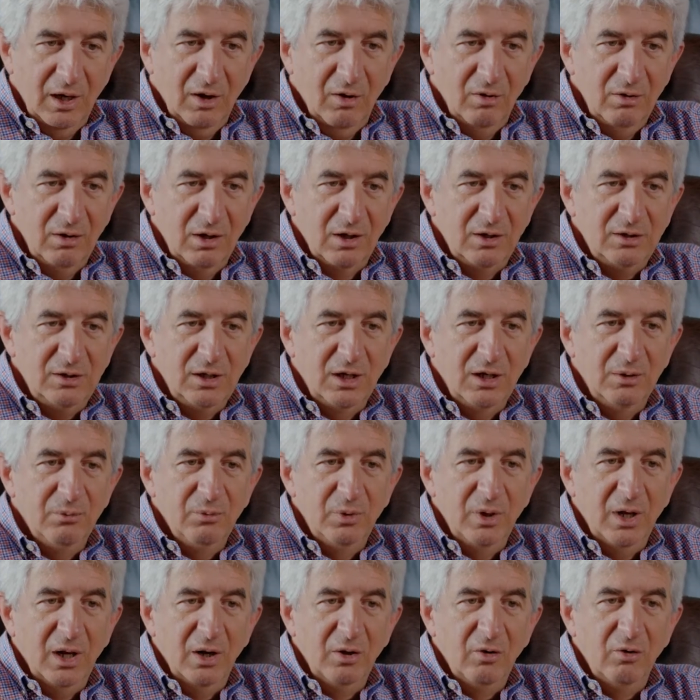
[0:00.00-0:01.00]
a longer
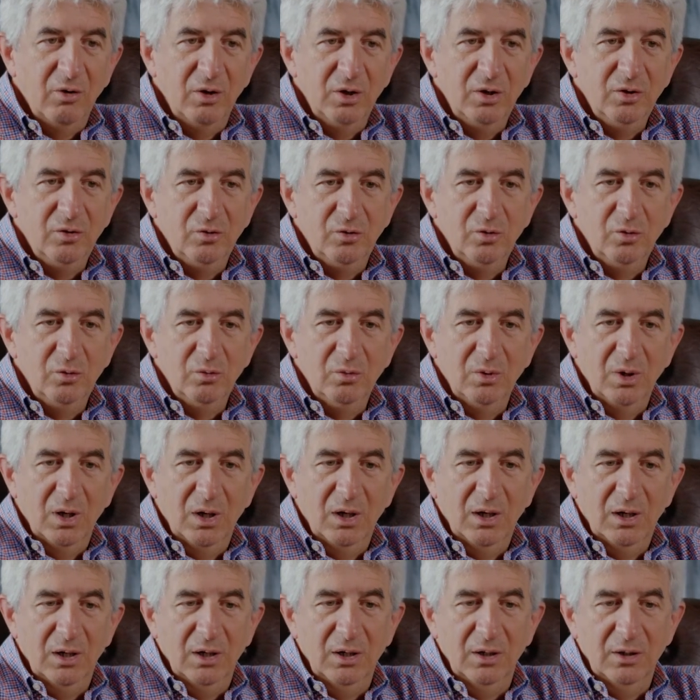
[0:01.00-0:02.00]
term, we are going to
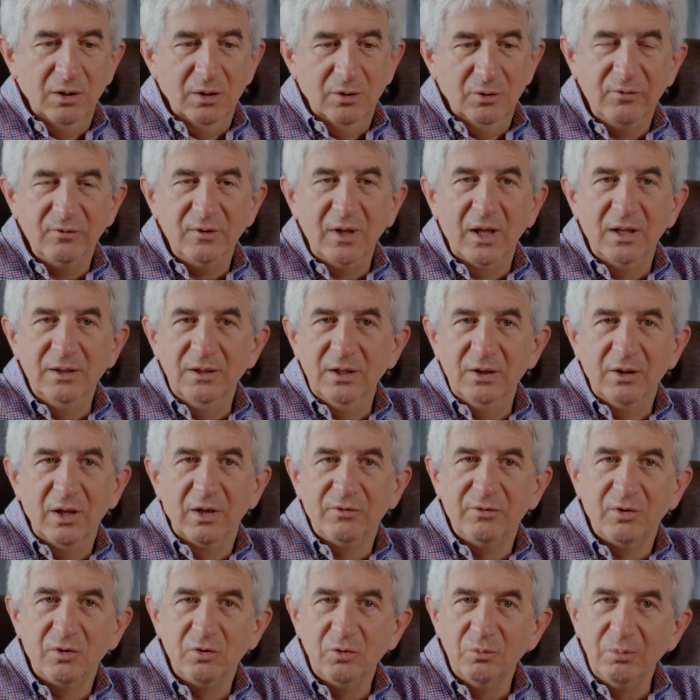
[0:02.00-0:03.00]
extend it
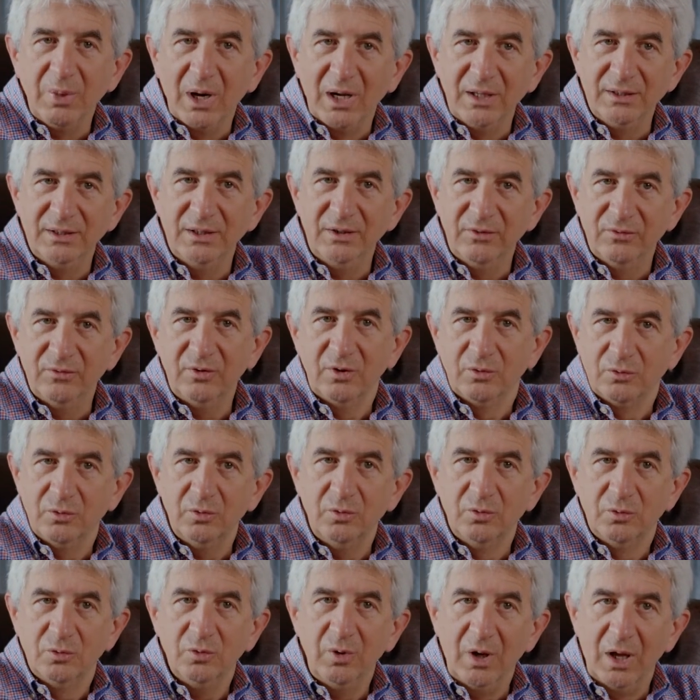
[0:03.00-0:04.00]
also to bodies, so
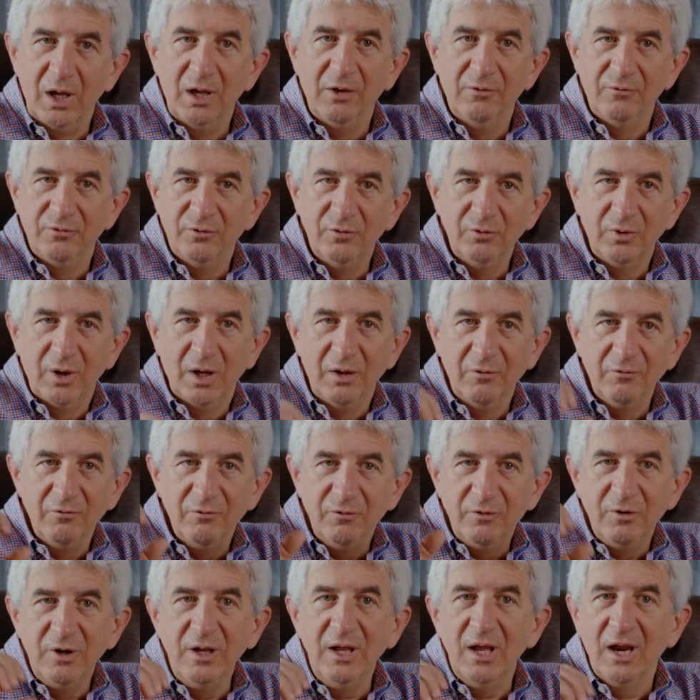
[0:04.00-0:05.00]
to
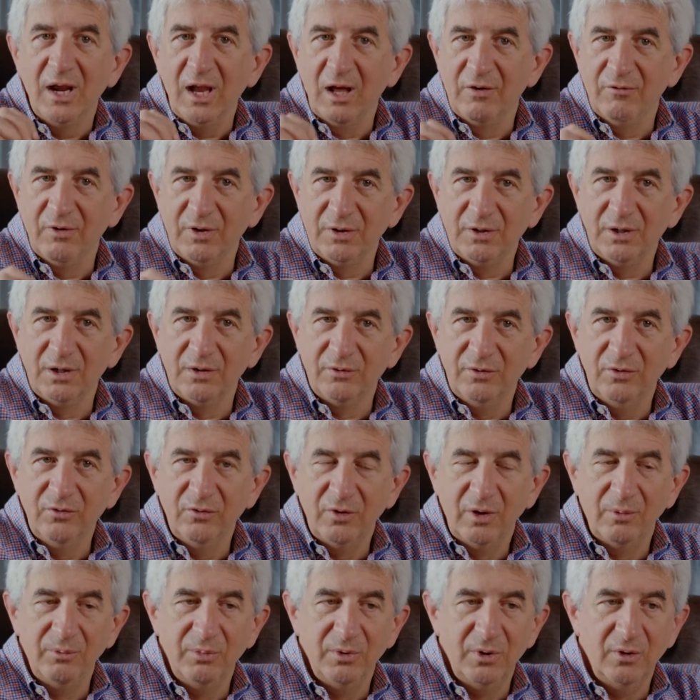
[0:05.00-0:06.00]
have real avatars in
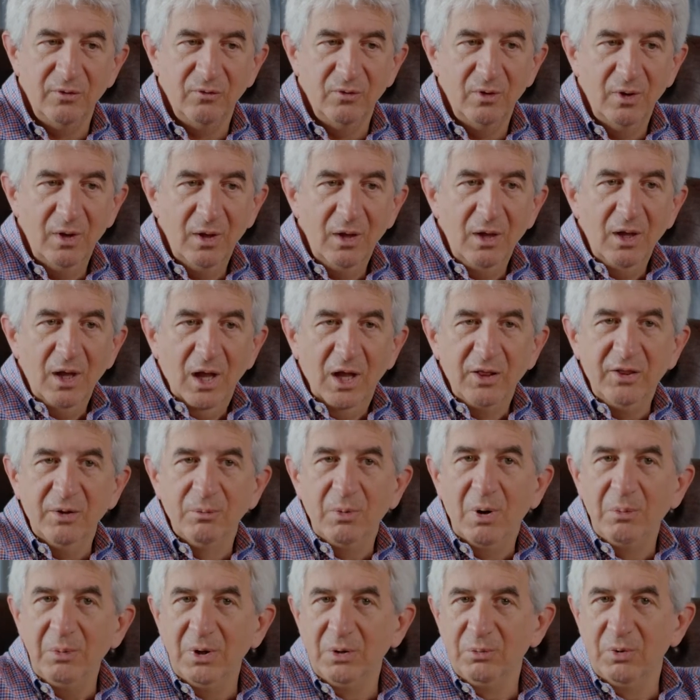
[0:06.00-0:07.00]
some sense. At the
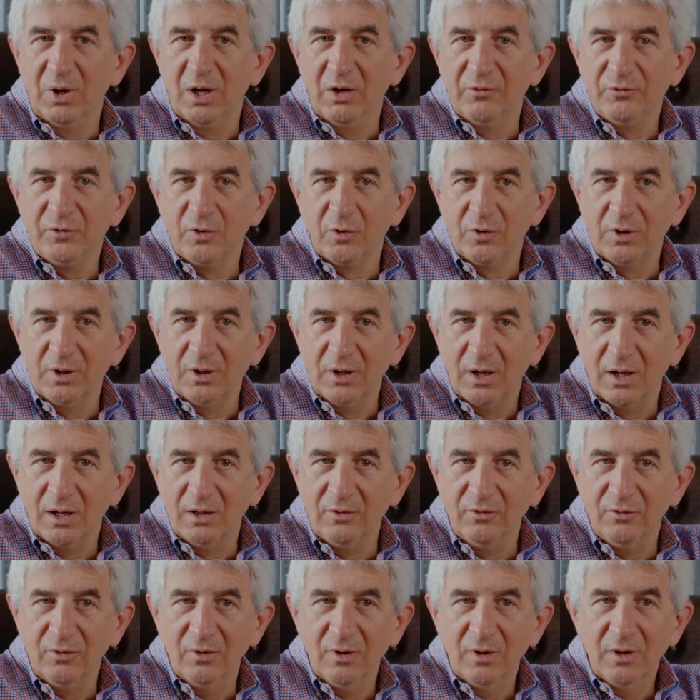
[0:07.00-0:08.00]
moment, we have talking
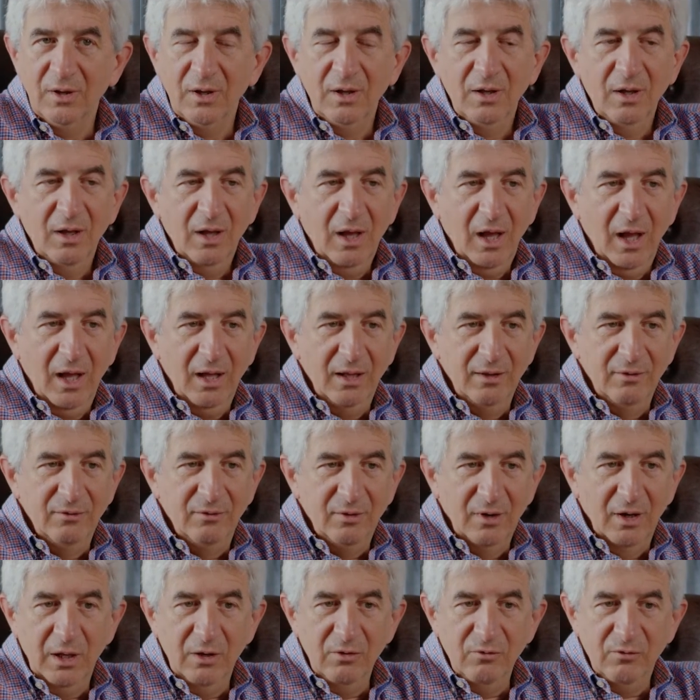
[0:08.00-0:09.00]
heads,
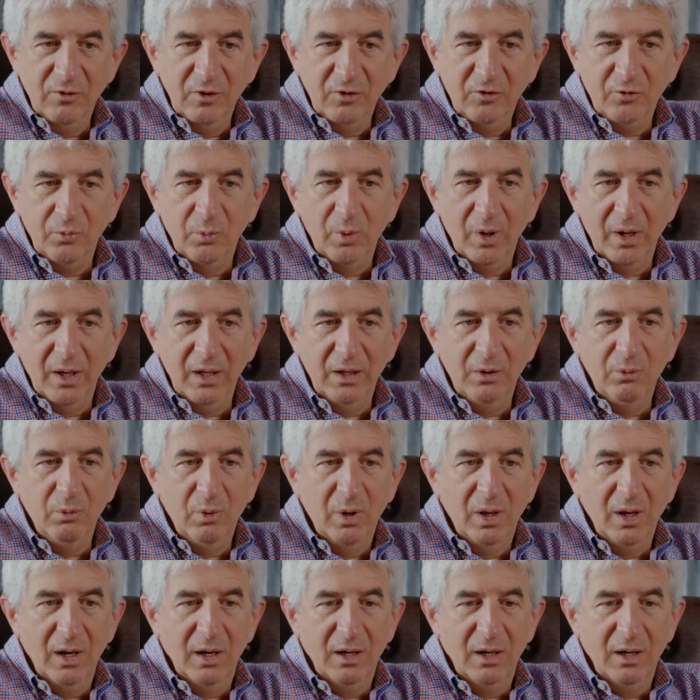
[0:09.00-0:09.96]
and in this way, we